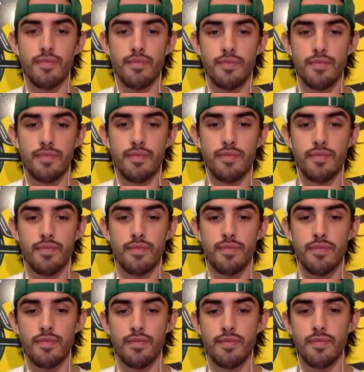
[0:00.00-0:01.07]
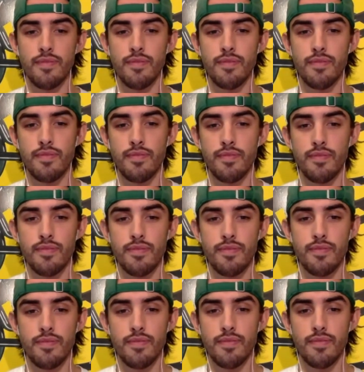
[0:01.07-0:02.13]

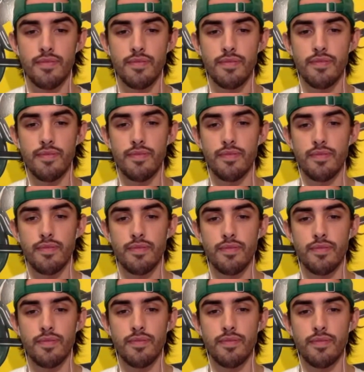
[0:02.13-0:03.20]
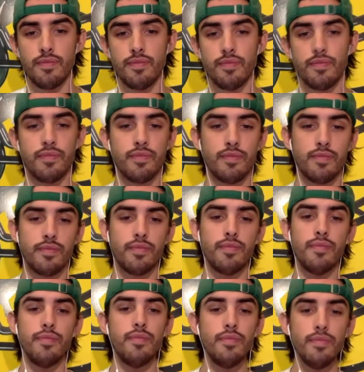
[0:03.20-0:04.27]

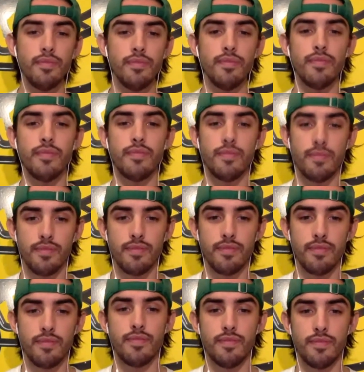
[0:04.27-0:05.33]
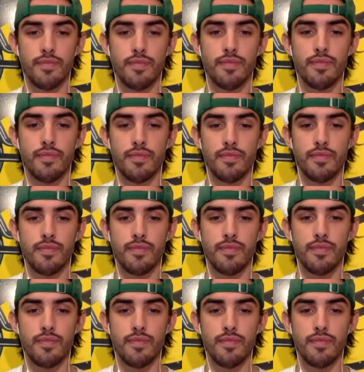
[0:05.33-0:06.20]
(not speaking)